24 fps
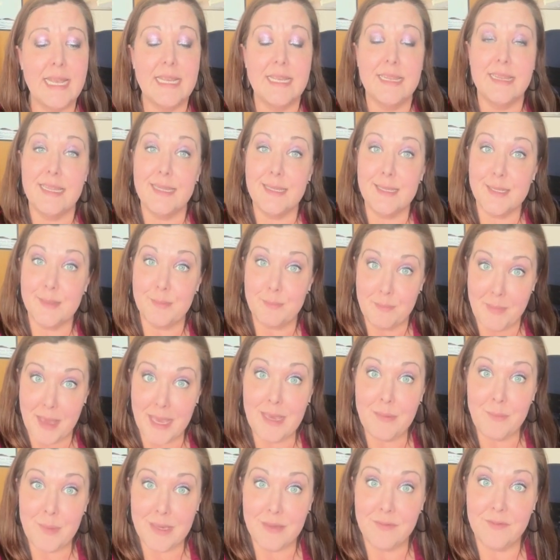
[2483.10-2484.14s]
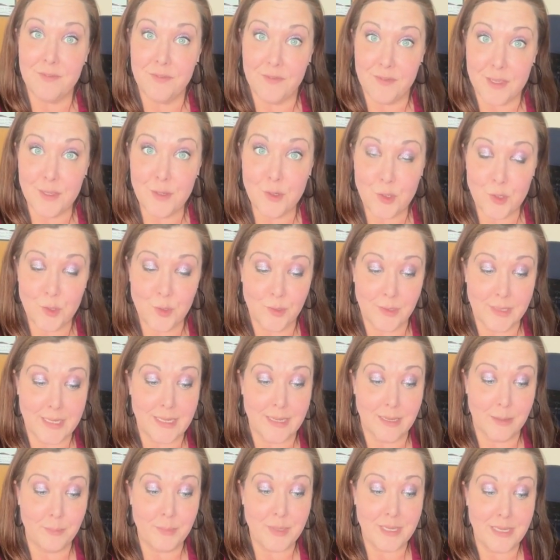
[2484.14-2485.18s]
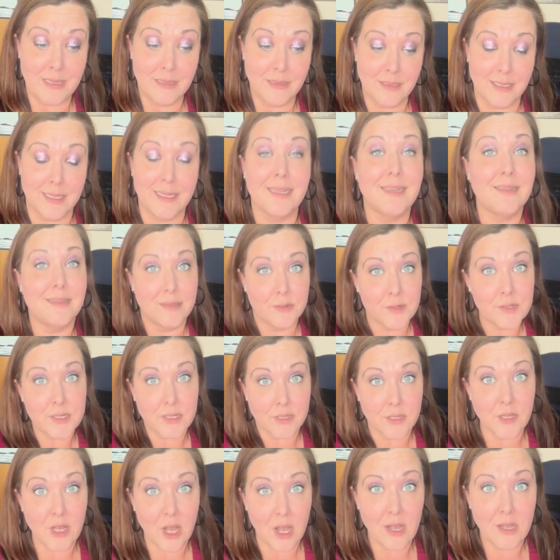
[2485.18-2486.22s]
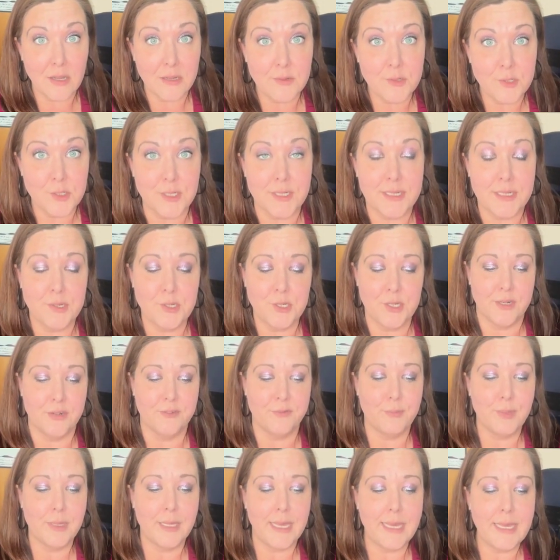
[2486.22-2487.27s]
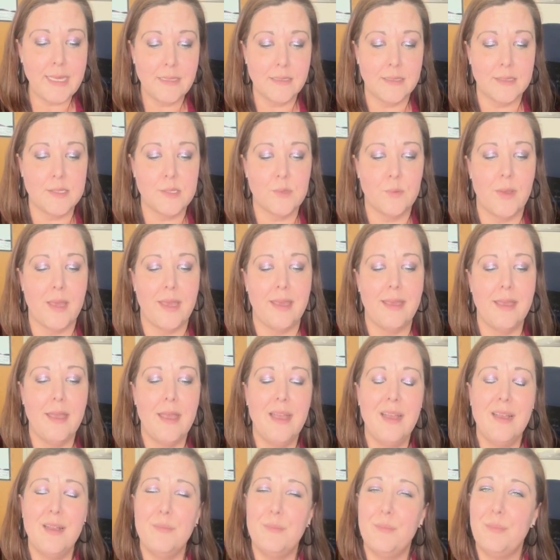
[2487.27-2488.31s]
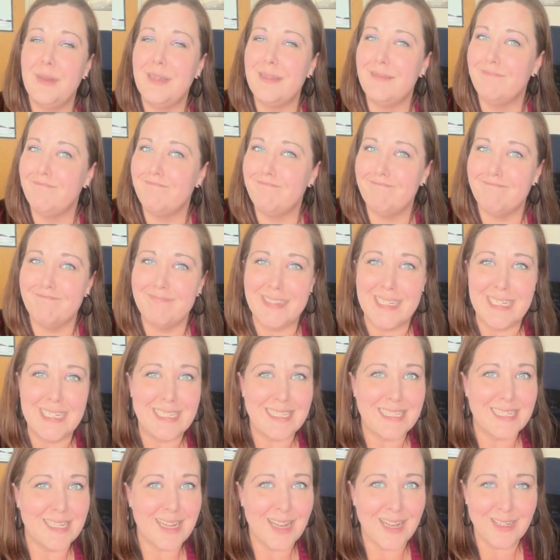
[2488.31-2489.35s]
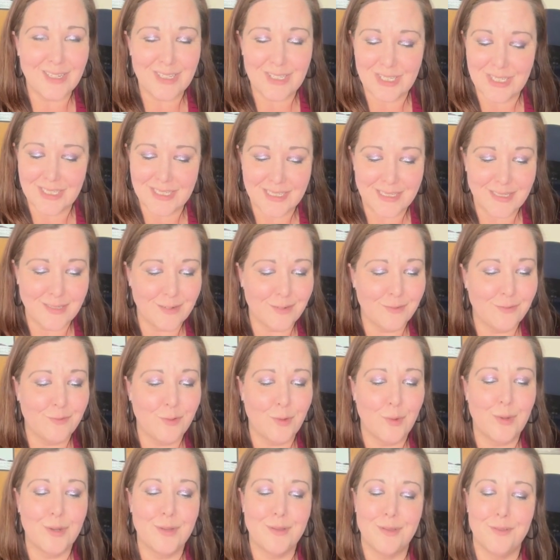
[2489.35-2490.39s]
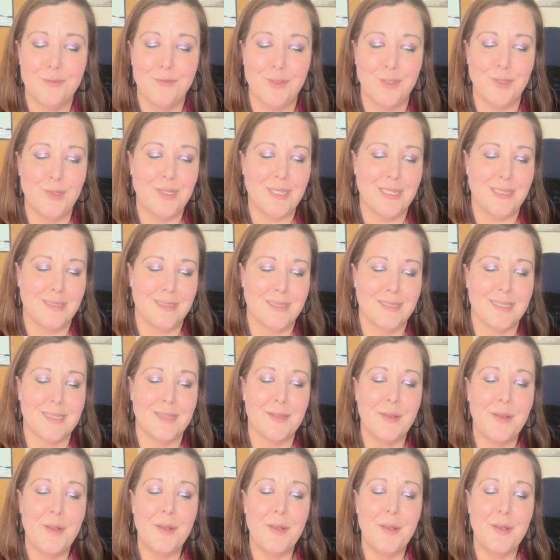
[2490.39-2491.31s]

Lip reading: This may be visually appealing, and there's a long tradition of playing this way, but it's not good for the flutists.